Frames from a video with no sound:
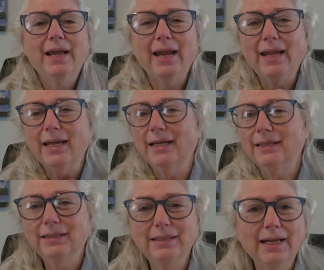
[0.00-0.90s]

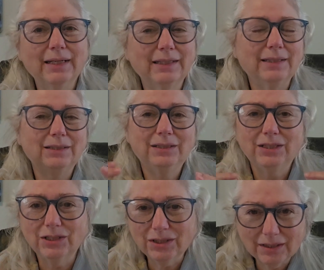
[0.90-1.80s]
And the neck is
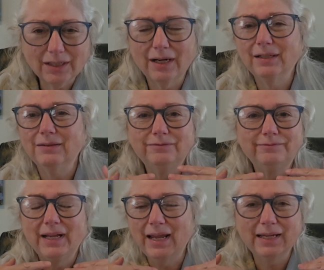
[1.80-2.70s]
just kind of
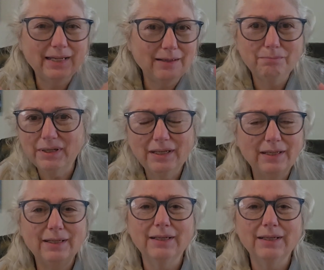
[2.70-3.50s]
hanging big.